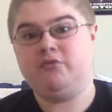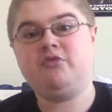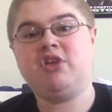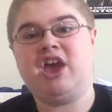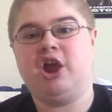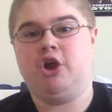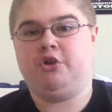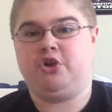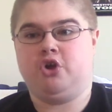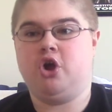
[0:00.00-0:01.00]
tear
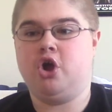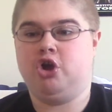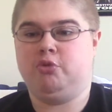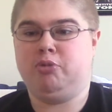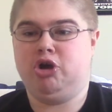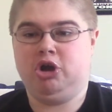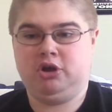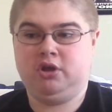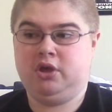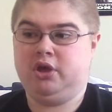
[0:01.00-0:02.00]
your heart
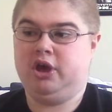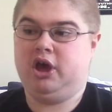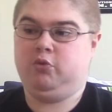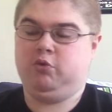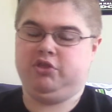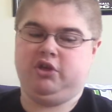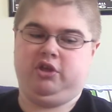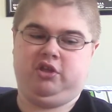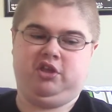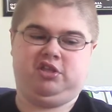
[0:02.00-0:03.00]
apart. With
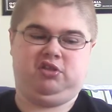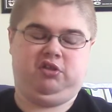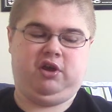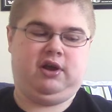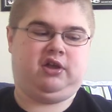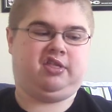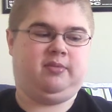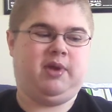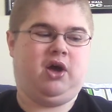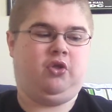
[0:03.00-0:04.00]
its lyrics
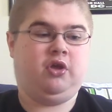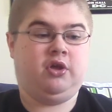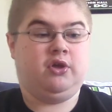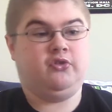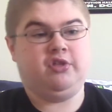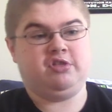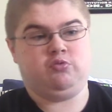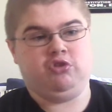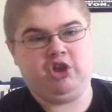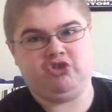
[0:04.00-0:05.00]
about this
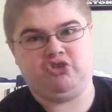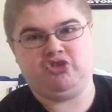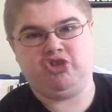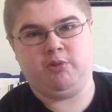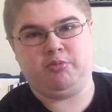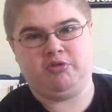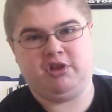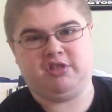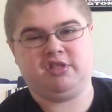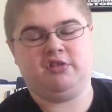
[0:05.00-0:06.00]
relationship
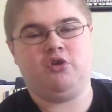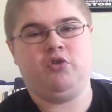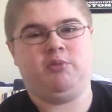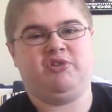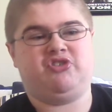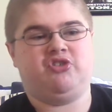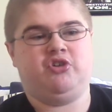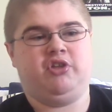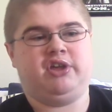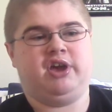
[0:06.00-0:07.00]
that's slowly but
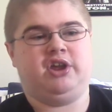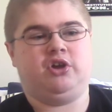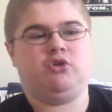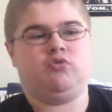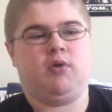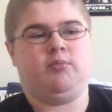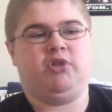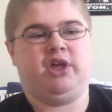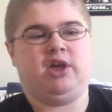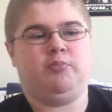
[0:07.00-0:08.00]
surely kind of
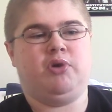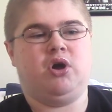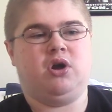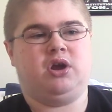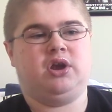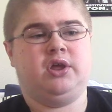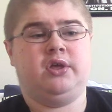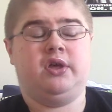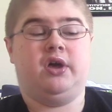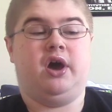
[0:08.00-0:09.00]
crumbling apart.
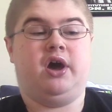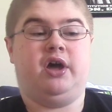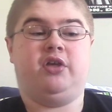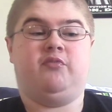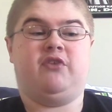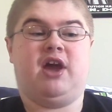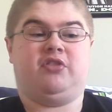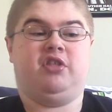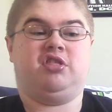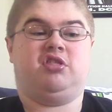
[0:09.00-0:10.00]
In
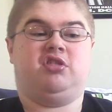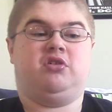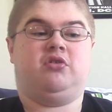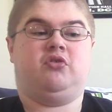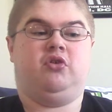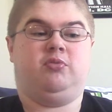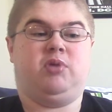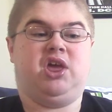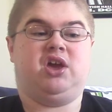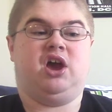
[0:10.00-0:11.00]
fact, this could
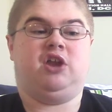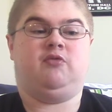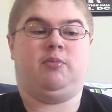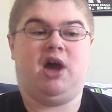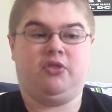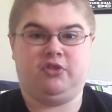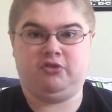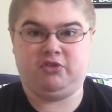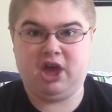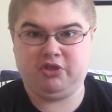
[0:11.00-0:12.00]
be kind of about the
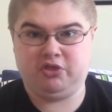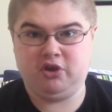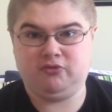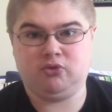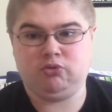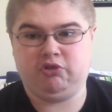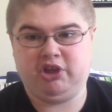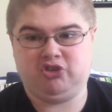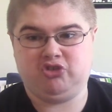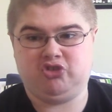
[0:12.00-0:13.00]
death of a
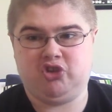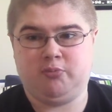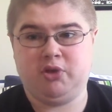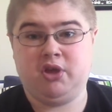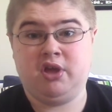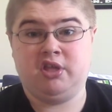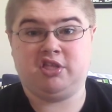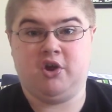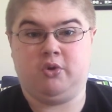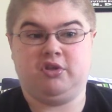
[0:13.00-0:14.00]
relationship.
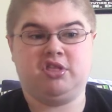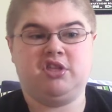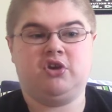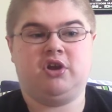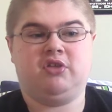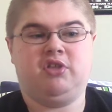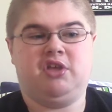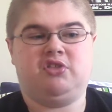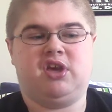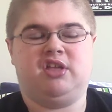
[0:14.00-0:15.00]
So considering the
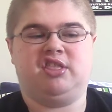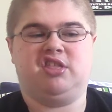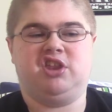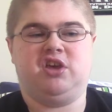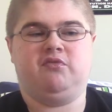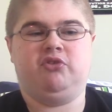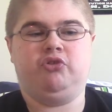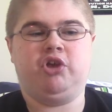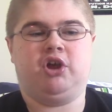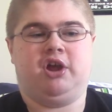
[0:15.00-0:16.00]
intensity of the
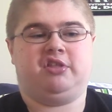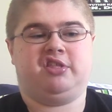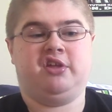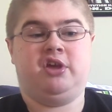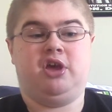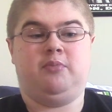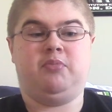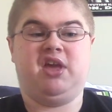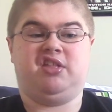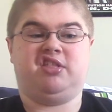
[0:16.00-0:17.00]
lyrics, it
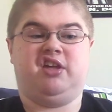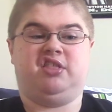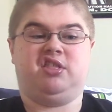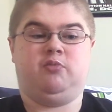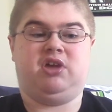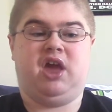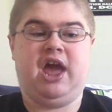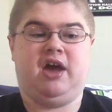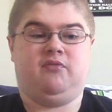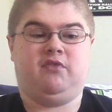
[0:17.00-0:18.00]
makes sense that we
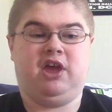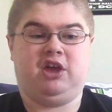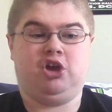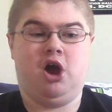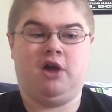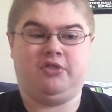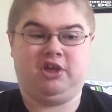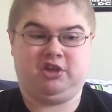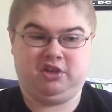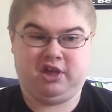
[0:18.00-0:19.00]
have a
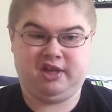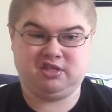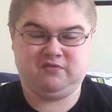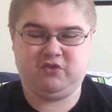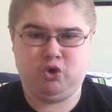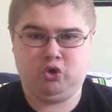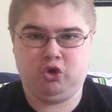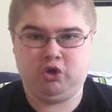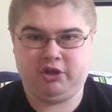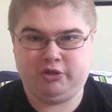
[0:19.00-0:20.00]
gothic guest
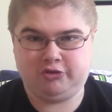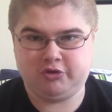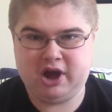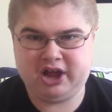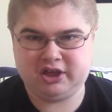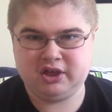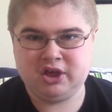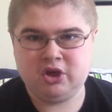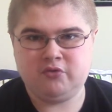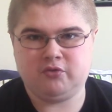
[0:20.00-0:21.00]
vocal on the track
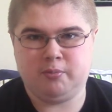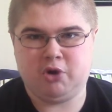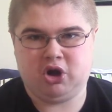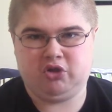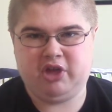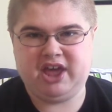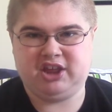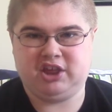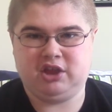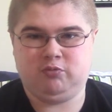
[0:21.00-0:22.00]
from Mark
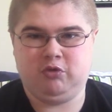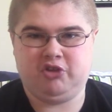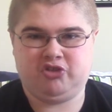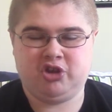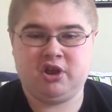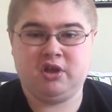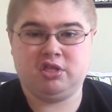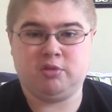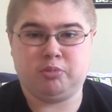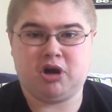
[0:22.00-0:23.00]
Lanegan, which
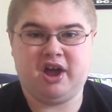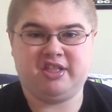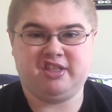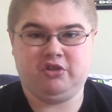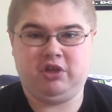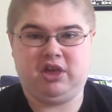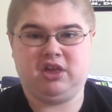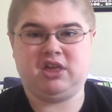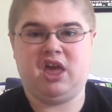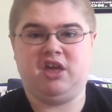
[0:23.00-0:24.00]
surprisingly,
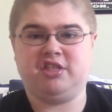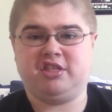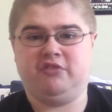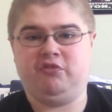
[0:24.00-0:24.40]
Case and